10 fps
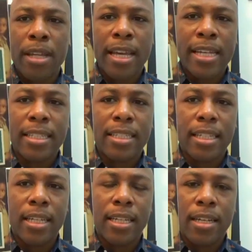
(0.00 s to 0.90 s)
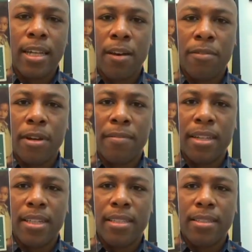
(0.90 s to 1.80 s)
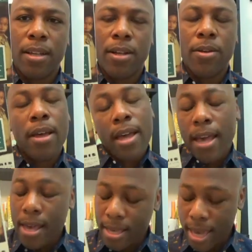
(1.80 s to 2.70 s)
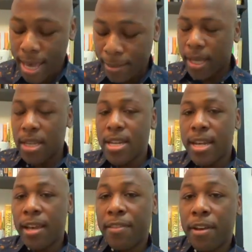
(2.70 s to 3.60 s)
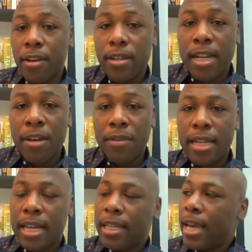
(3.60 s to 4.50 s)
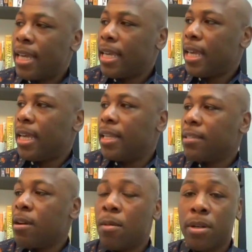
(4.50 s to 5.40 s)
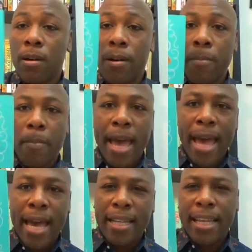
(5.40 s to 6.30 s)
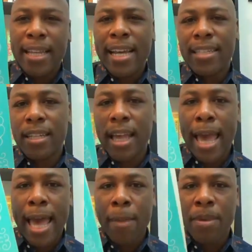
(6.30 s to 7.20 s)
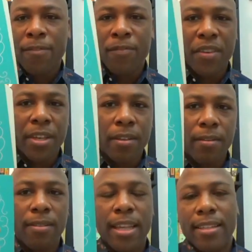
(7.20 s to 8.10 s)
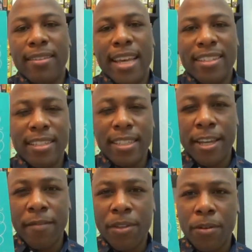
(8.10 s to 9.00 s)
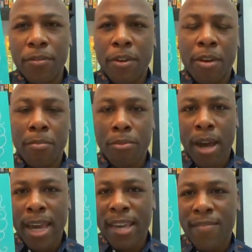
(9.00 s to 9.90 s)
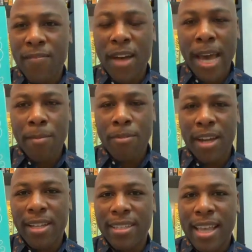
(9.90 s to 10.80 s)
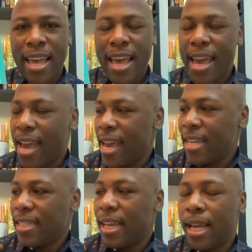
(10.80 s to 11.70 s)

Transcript: like the cover of it, so yeah. Another novel that I like is Karma Gone Bad. I like the happy feel that this gives you. It's very bright and vibrant, and